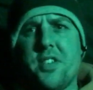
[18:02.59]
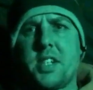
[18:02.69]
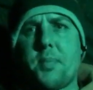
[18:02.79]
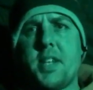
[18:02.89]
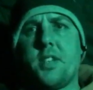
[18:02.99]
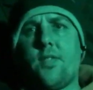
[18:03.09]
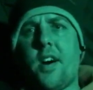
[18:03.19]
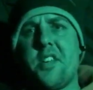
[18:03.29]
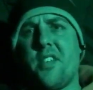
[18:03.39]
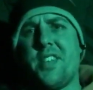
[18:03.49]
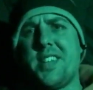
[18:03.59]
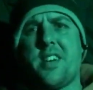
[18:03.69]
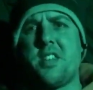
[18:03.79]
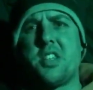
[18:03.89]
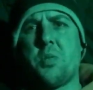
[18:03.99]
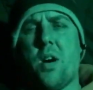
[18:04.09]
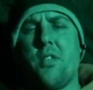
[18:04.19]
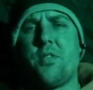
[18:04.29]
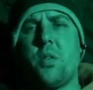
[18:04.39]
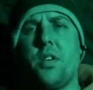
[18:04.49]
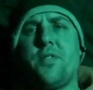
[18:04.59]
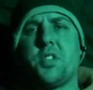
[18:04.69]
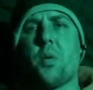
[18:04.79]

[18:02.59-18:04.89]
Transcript: either. I think it's only 12 quid for 24